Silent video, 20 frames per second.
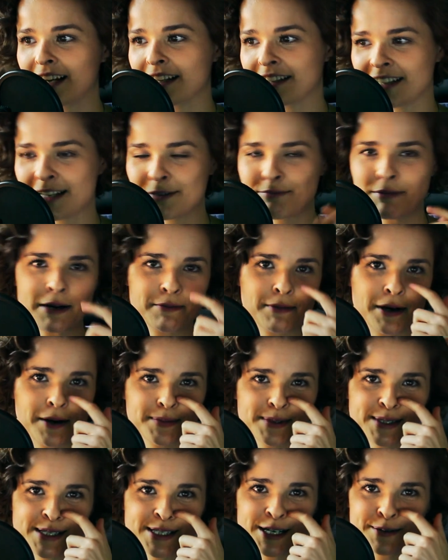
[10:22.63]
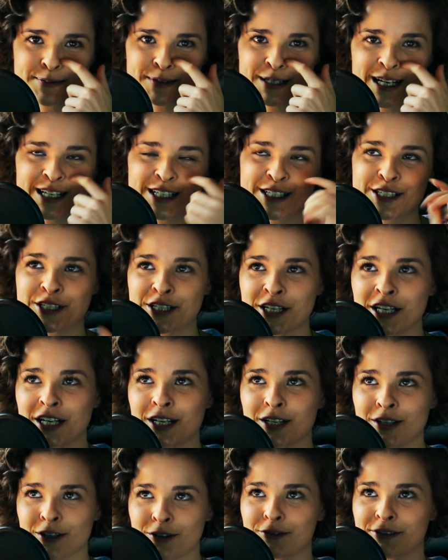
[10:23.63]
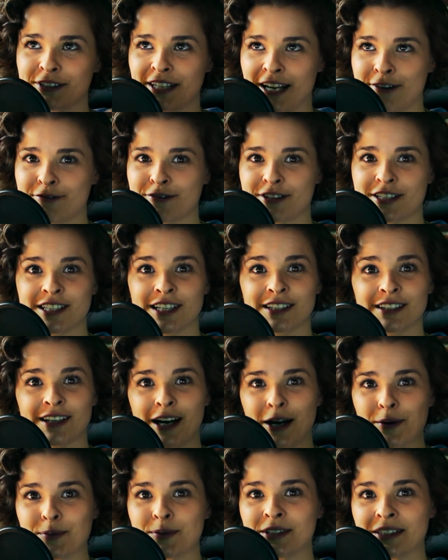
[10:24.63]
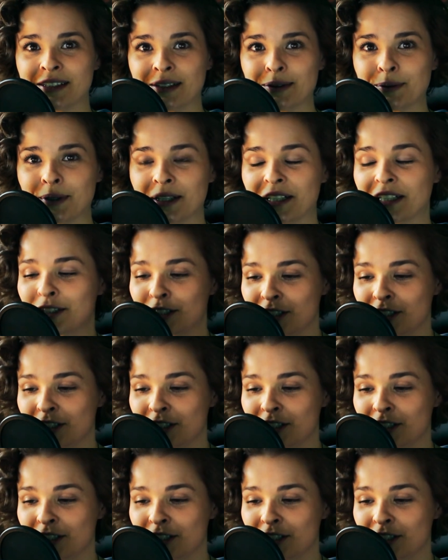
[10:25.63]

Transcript: Like my mom's a Gemini and she knows everything that happens at work.